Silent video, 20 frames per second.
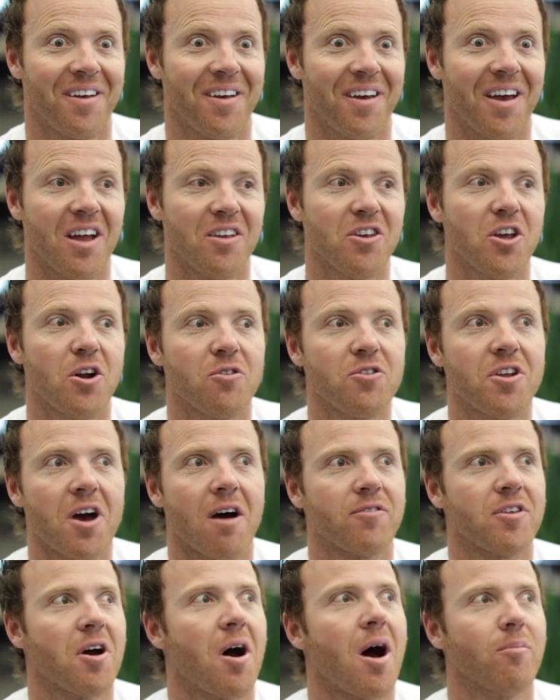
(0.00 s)
And
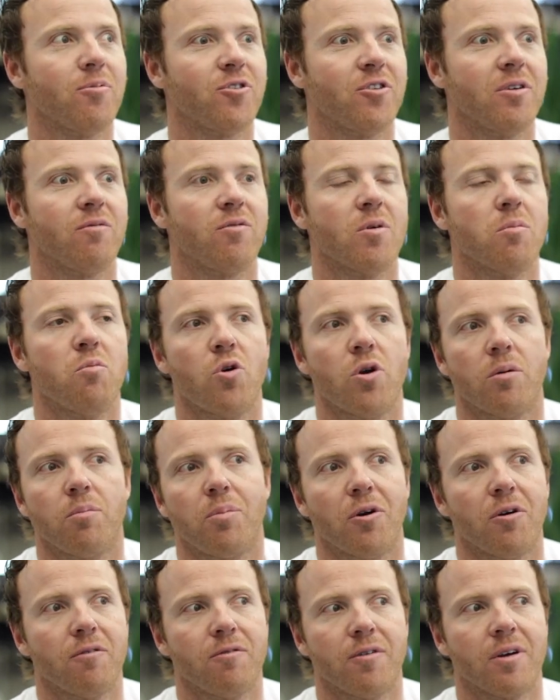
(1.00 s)
Duff Thompson from
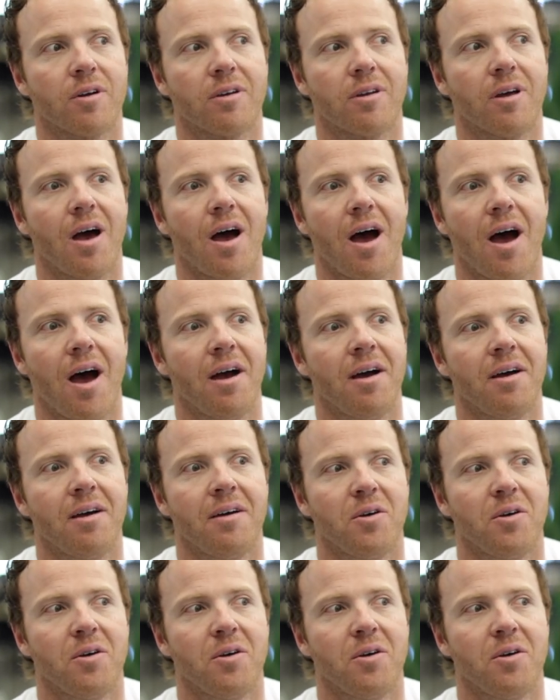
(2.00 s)
WordPerfect